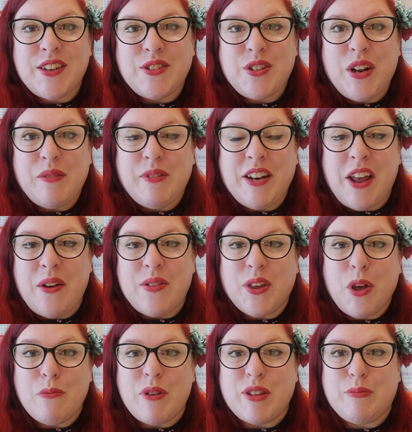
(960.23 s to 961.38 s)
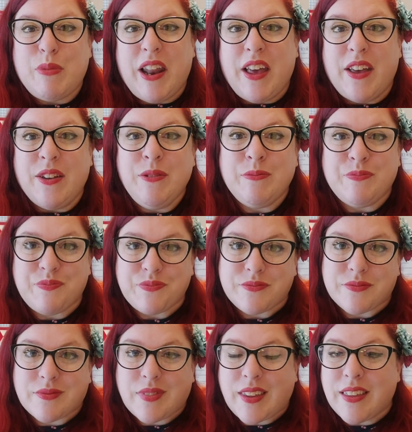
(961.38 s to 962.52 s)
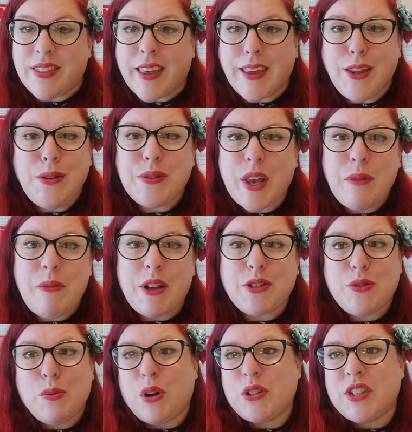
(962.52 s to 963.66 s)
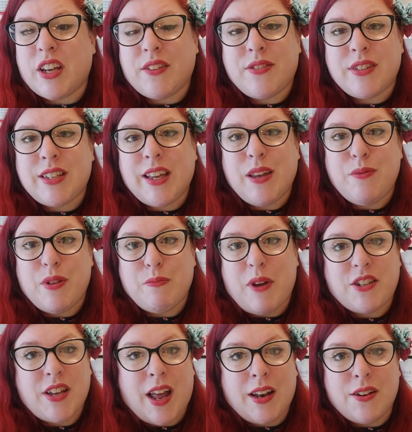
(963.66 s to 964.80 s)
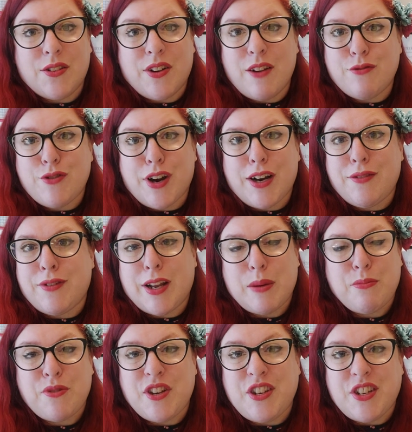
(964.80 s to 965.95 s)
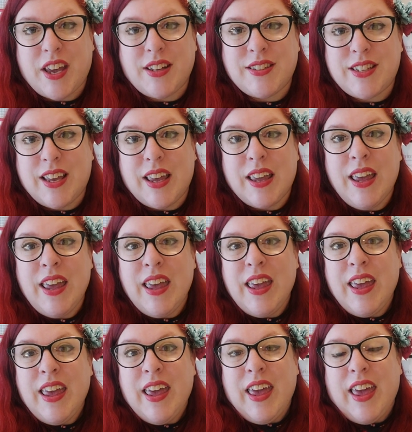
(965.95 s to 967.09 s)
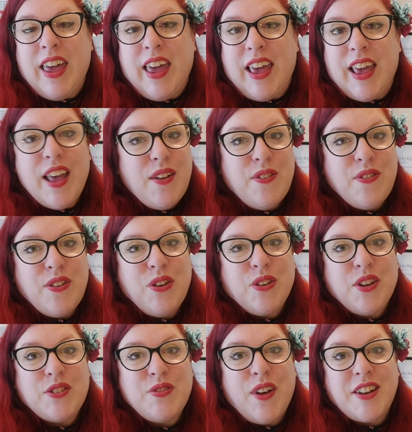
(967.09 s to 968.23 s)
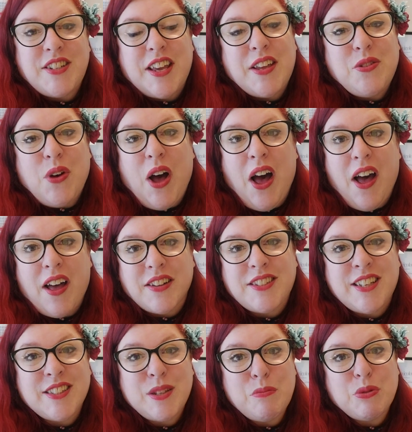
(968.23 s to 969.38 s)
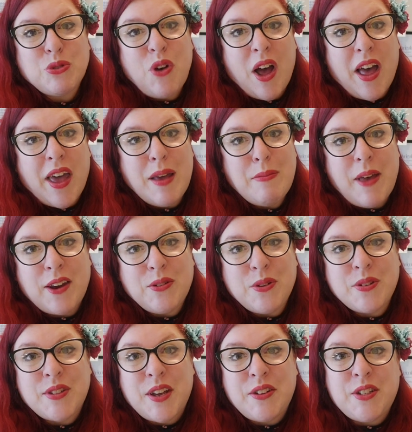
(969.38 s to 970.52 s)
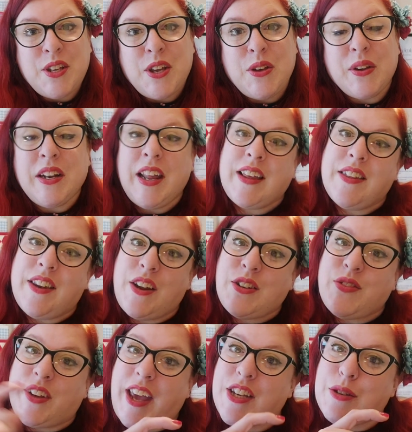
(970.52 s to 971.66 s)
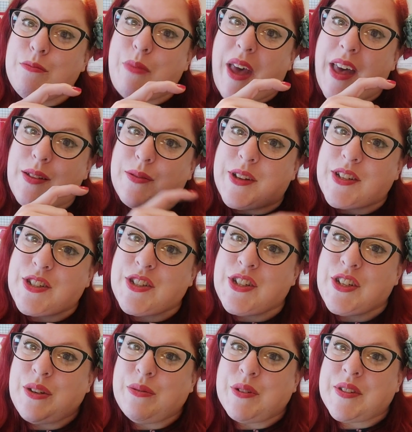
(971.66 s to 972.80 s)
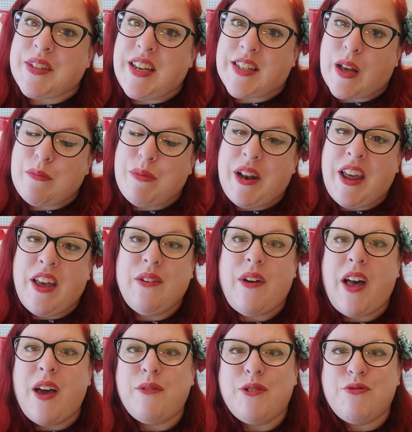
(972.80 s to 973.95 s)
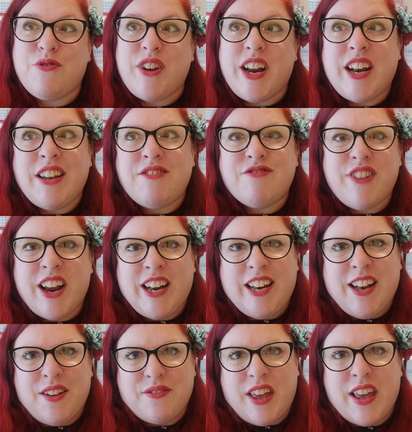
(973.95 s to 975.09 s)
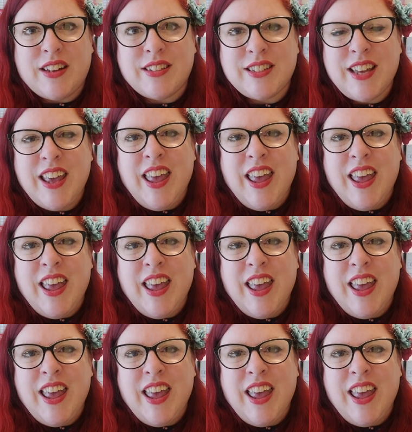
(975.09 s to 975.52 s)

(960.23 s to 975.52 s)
So do let me know in the comments below. Thank you so much for watching and for sticking with my channel. I really, really appreciate it. If you could find it in your heart to subscribe and also to click the notification bell, which you will see down below, I would really, really love it,